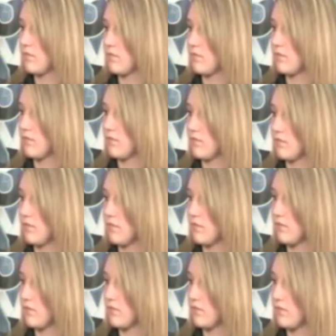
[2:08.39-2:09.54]

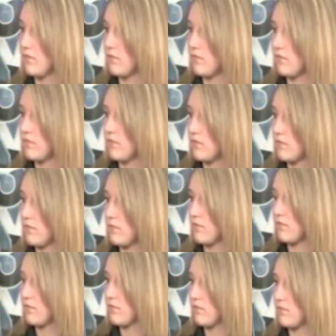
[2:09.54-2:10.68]

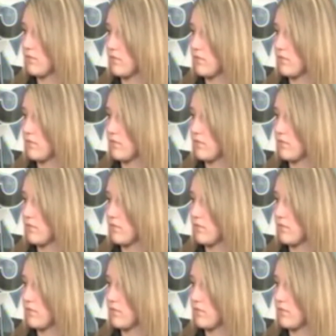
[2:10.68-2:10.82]
(silent)